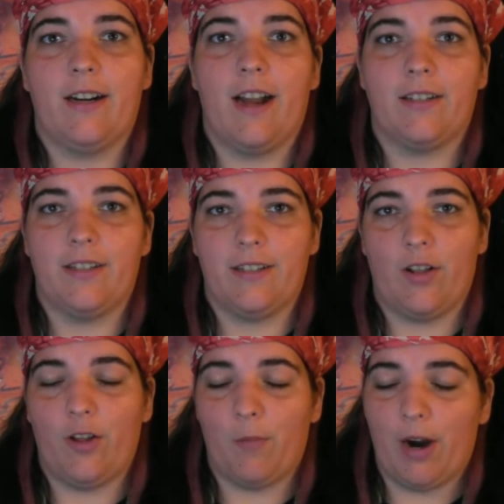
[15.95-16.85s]
Got to
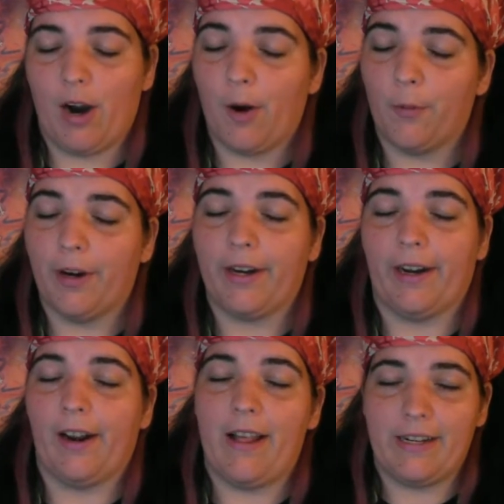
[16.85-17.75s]
sell all my artwork,
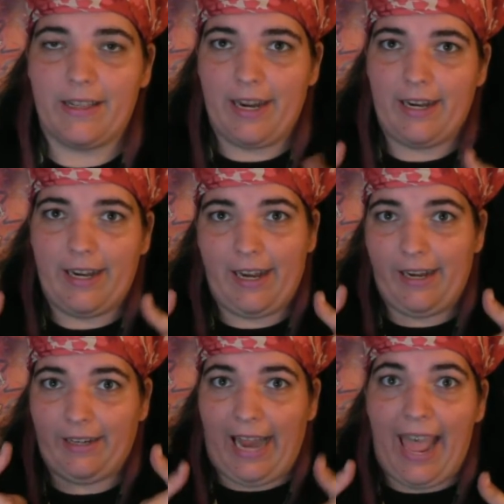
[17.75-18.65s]
and I'd like to thank
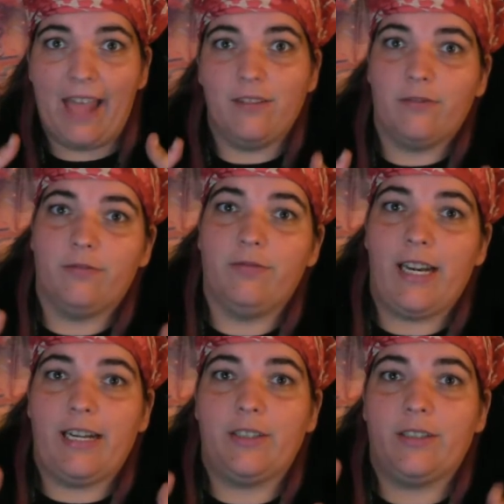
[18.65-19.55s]
again Kat,
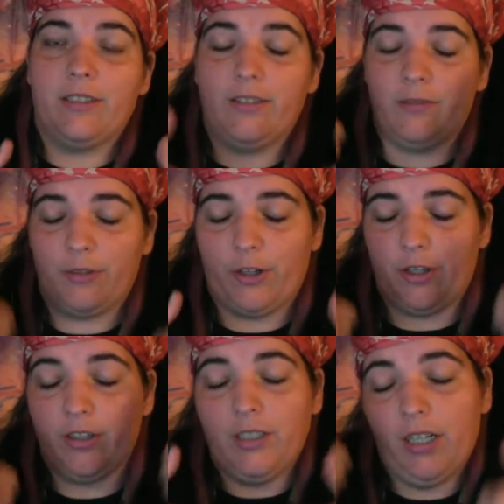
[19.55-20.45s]
niece,
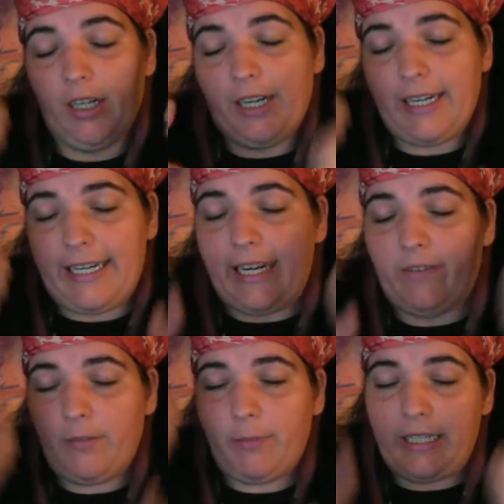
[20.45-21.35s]
for
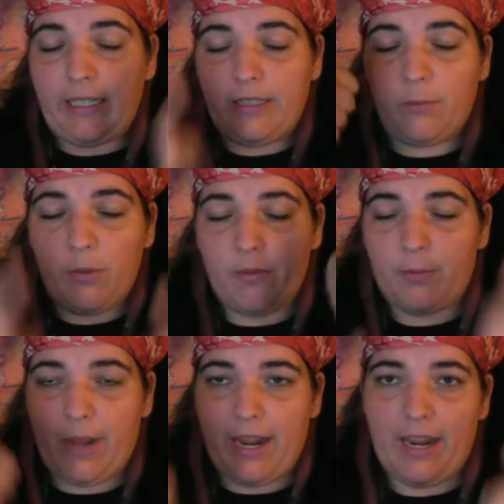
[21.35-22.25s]
giving me the booth
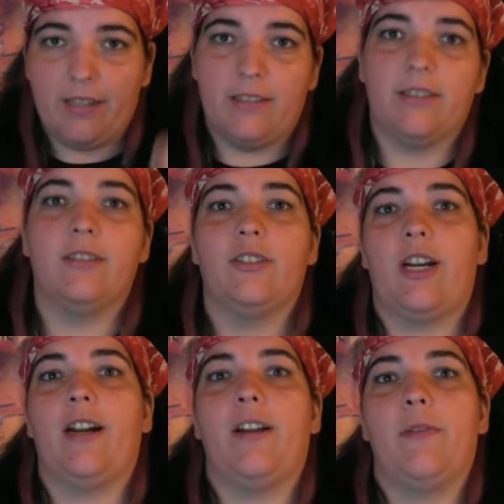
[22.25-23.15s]
space,
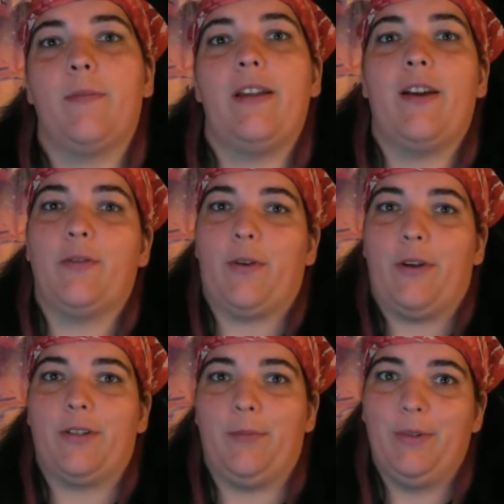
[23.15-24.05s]
sharing it with me. That was awesome.